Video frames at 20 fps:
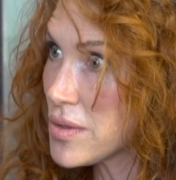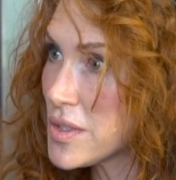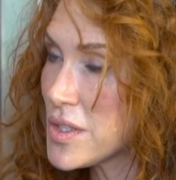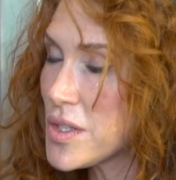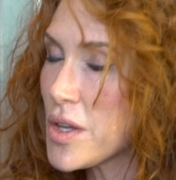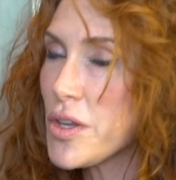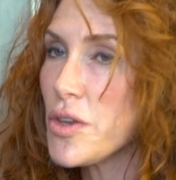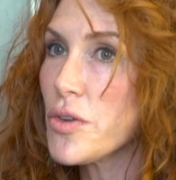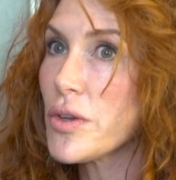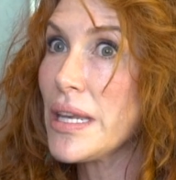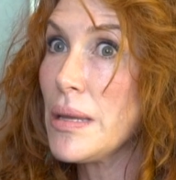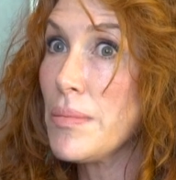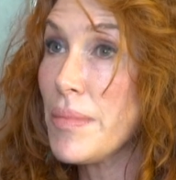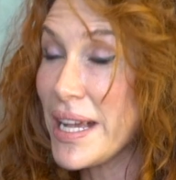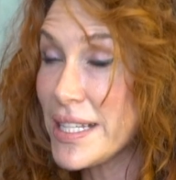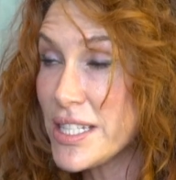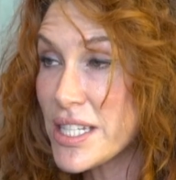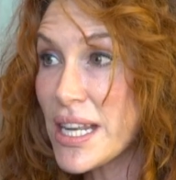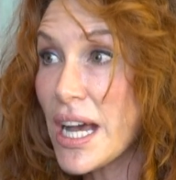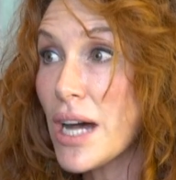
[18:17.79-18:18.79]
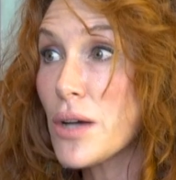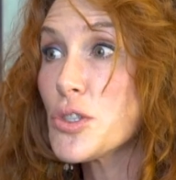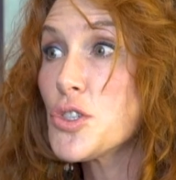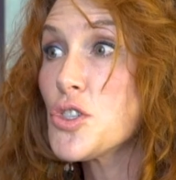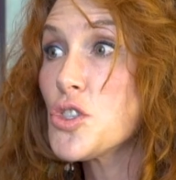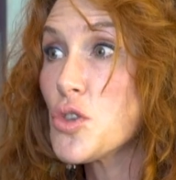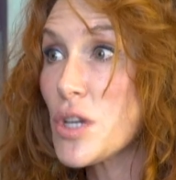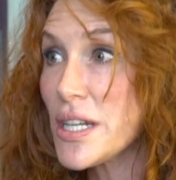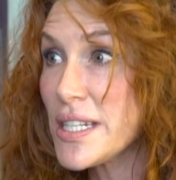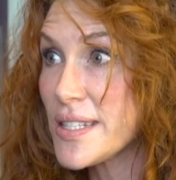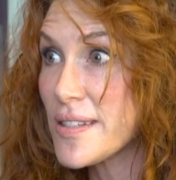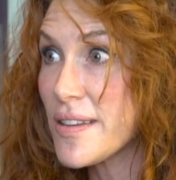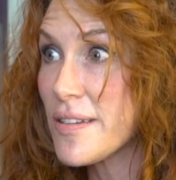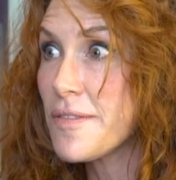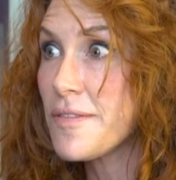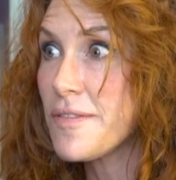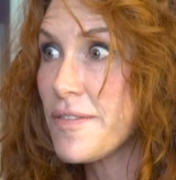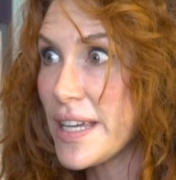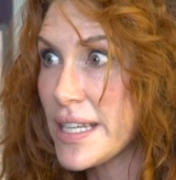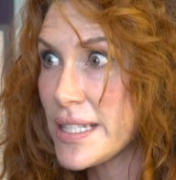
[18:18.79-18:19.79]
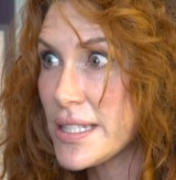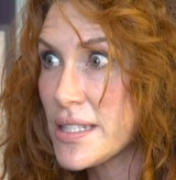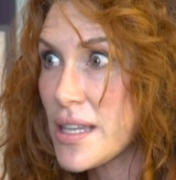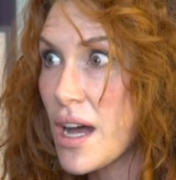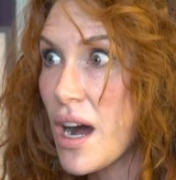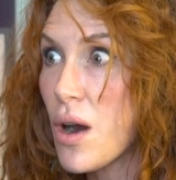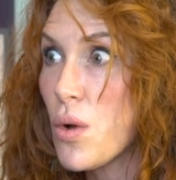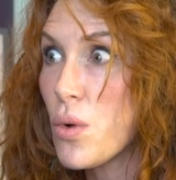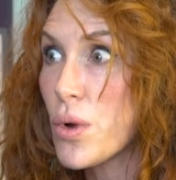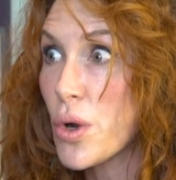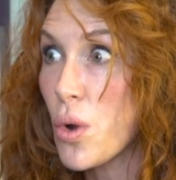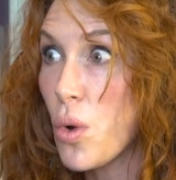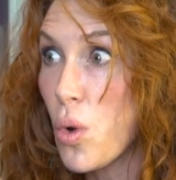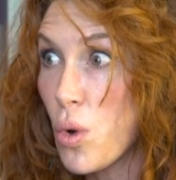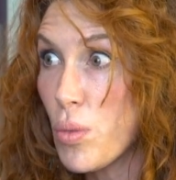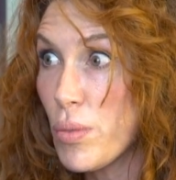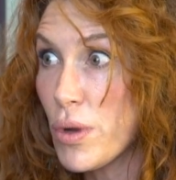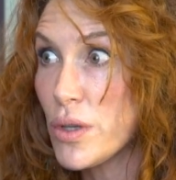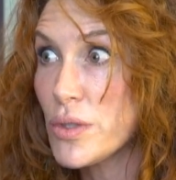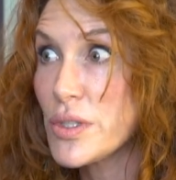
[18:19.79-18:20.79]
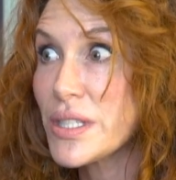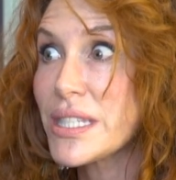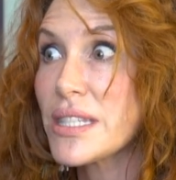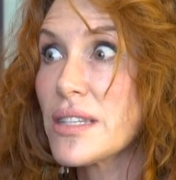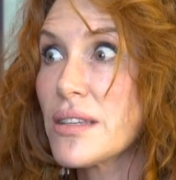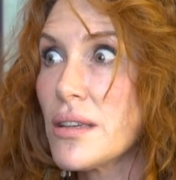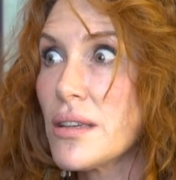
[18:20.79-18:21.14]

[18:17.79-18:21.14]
So you can imagine how stress affects our hormones